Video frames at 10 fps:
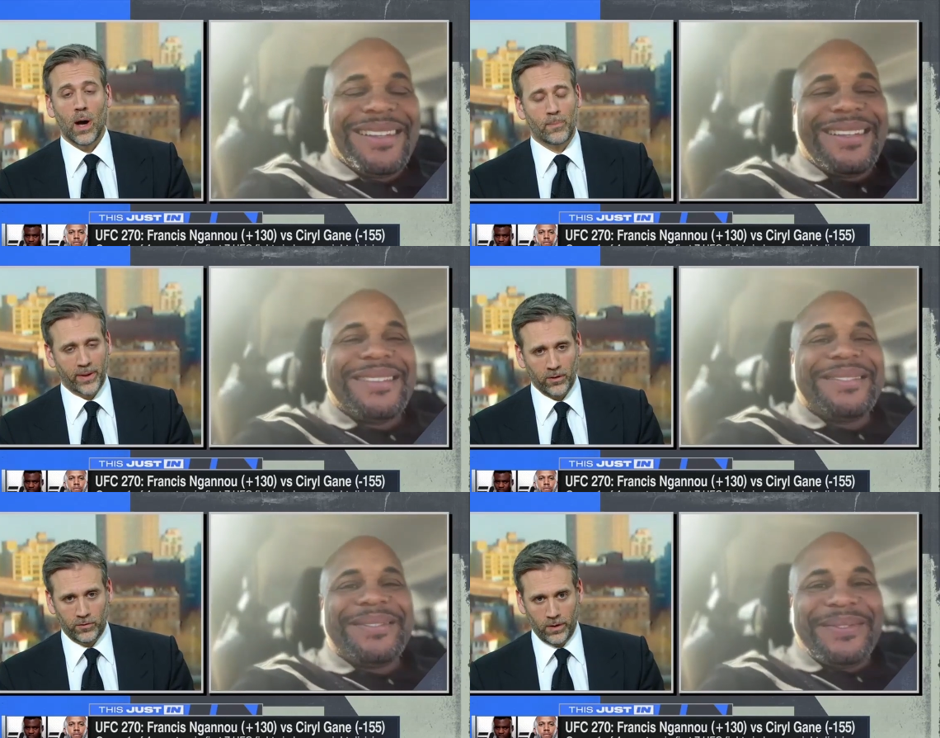Speaker 1: I'm
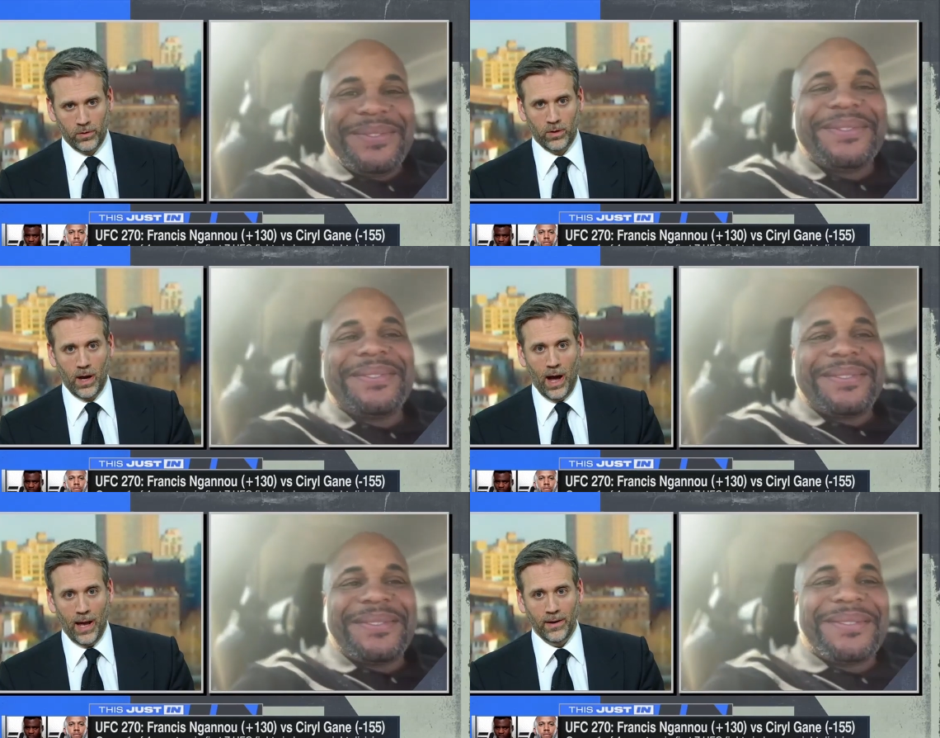picking Ciryl
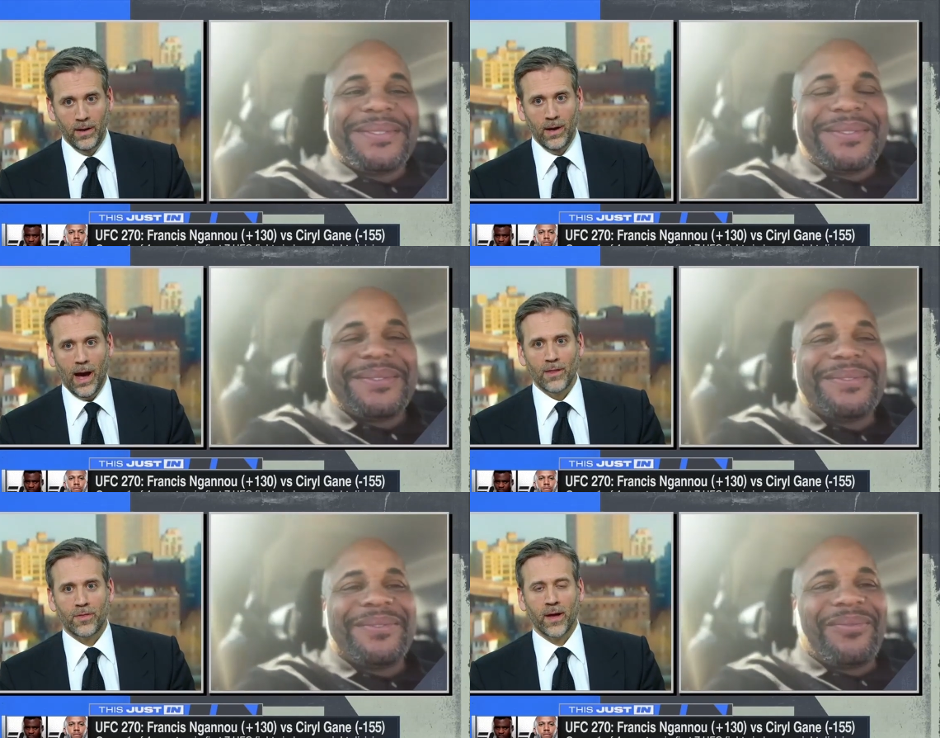Gane.
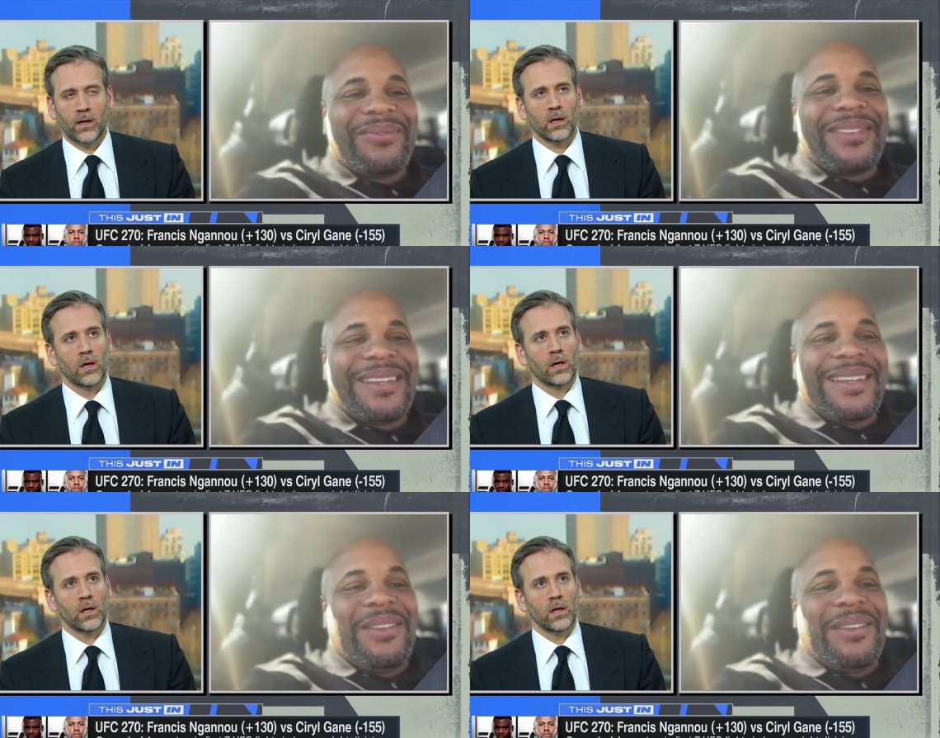I think.